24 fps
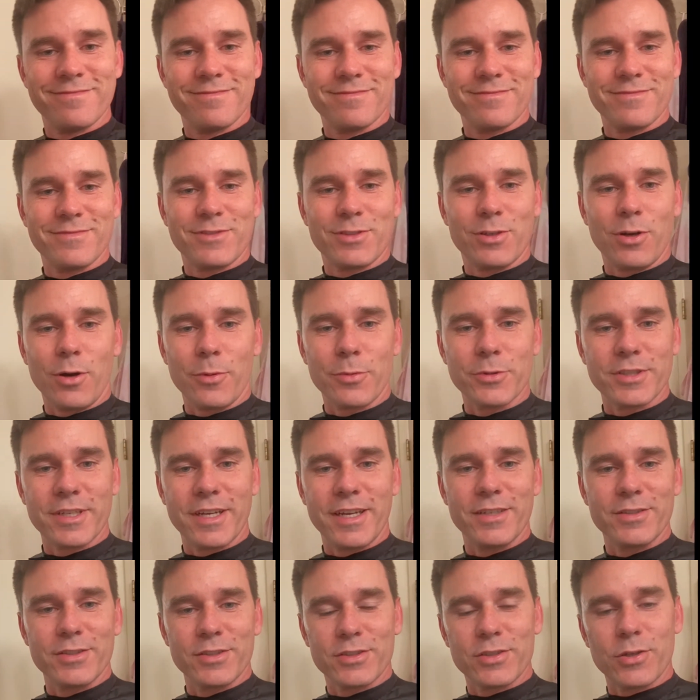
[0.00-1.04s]
it's garbage
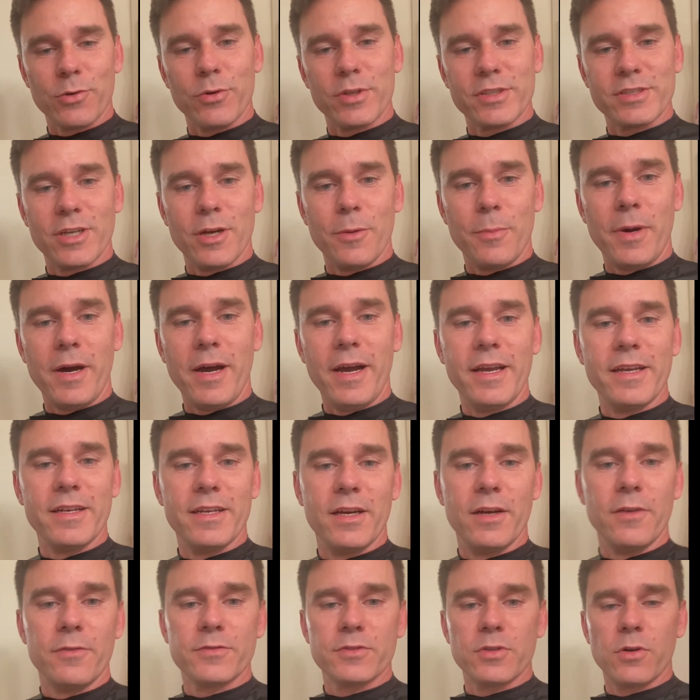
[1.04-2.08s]
can just so it's up high
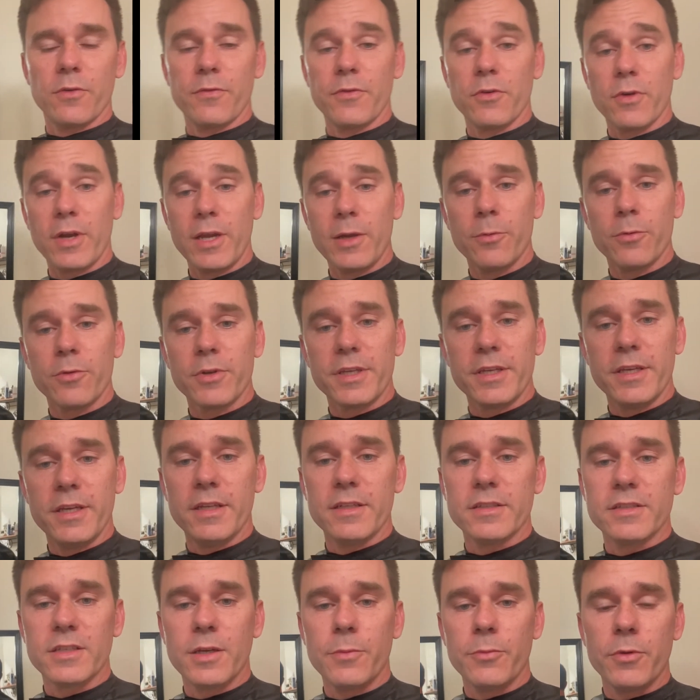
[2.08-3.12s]
enough. So if you're able to get
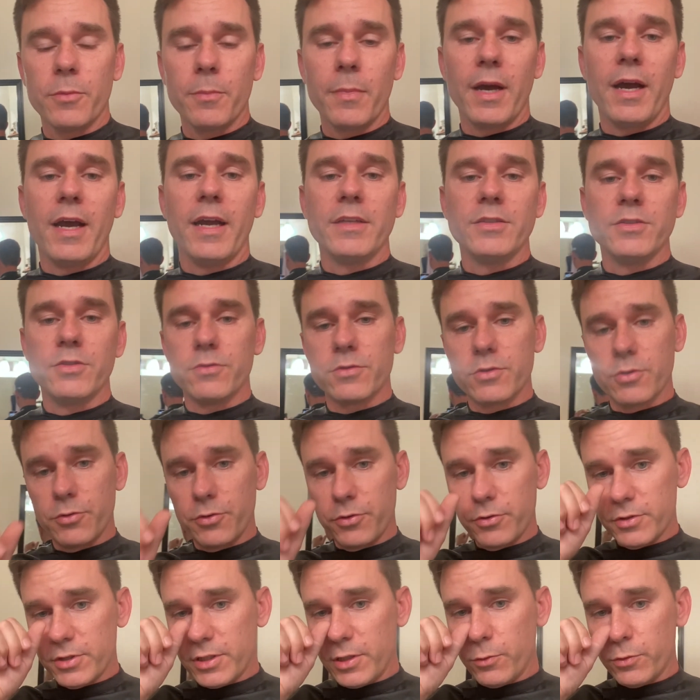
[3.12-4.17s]
something behind you so you
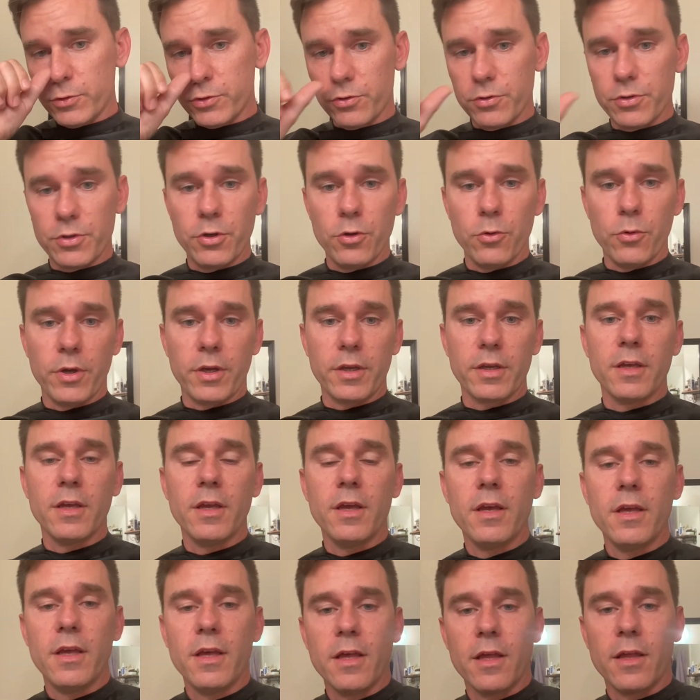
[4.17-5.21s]
can see what you're doing,
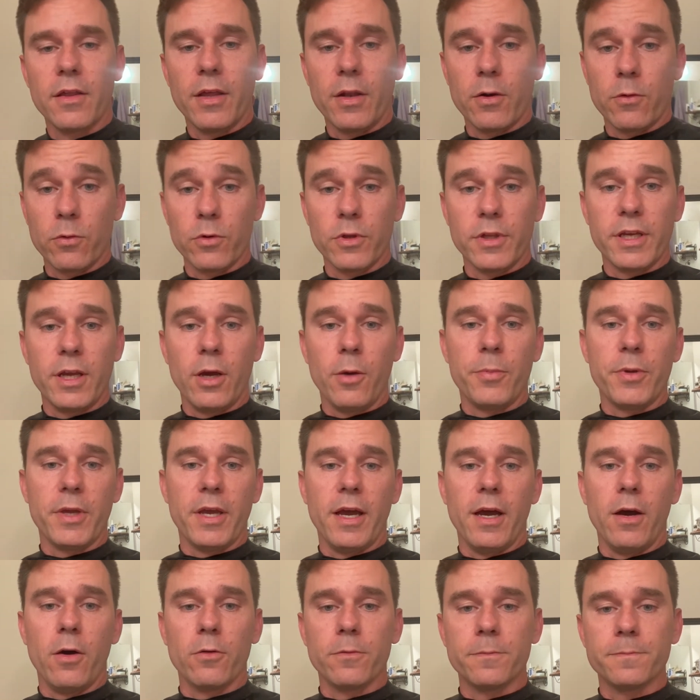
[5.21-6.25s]
that'll really help you
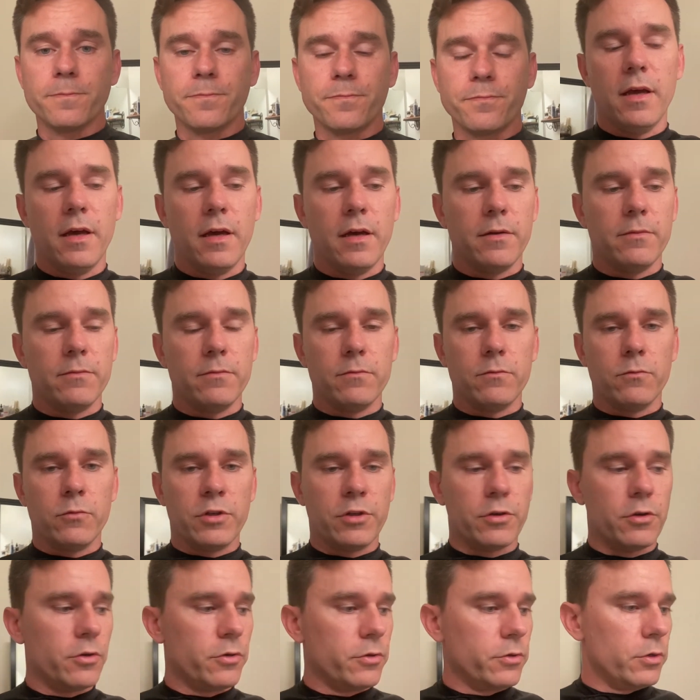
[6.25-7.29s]
out. When
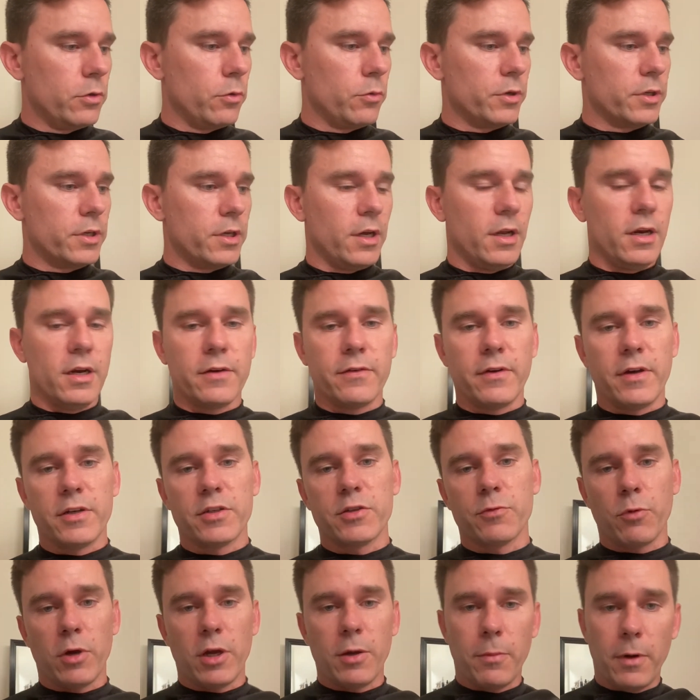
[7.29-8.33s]
you're going to cut it, I've got a
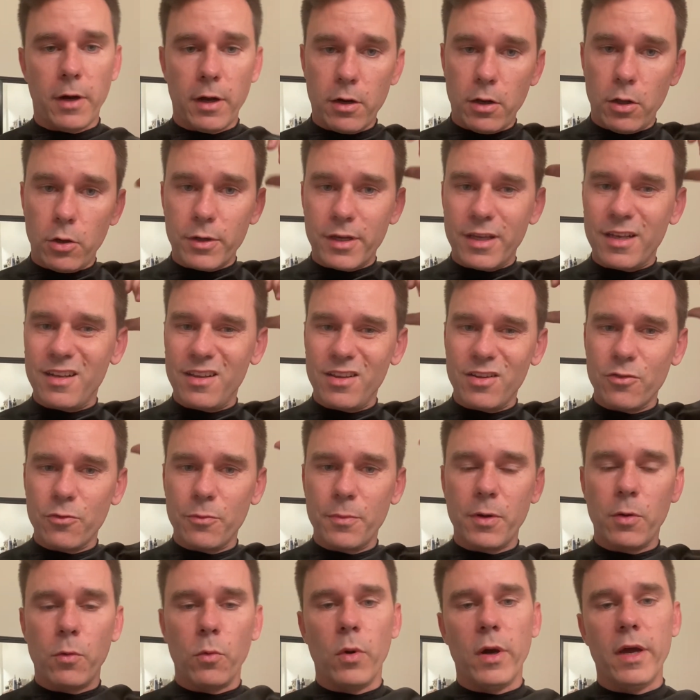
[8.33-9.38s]
spray bottle. I'll get a little
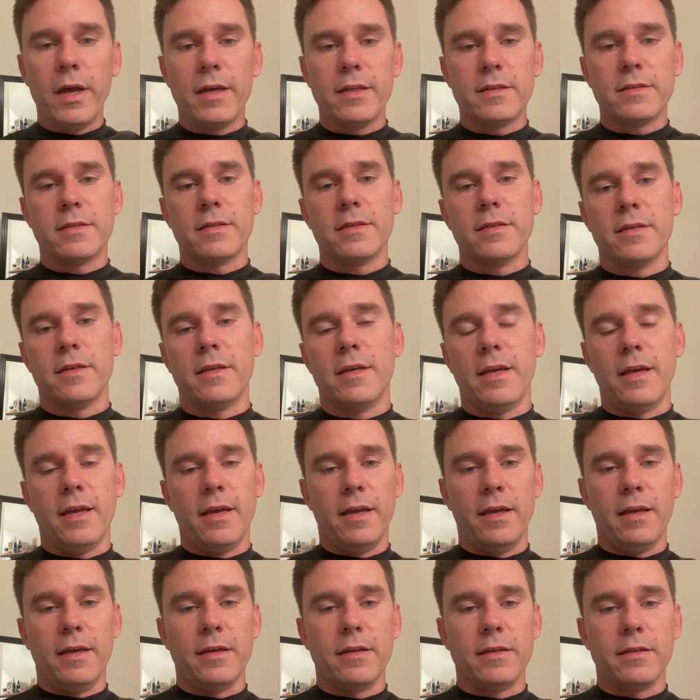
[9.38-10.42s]
bit wet,
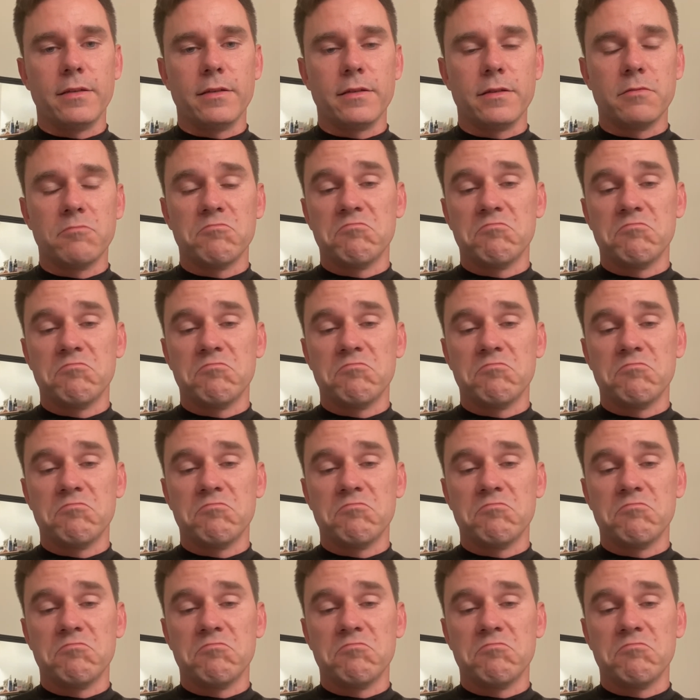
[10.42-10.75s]
and